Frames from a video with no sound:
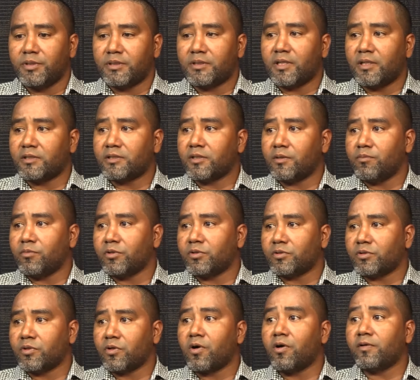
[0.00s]

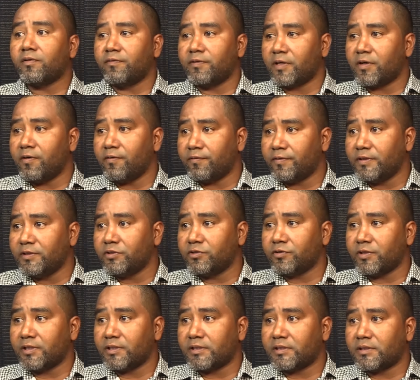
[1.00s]
tantamount to conflict of
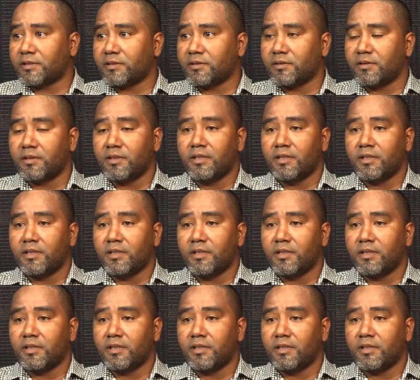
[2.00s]
interest,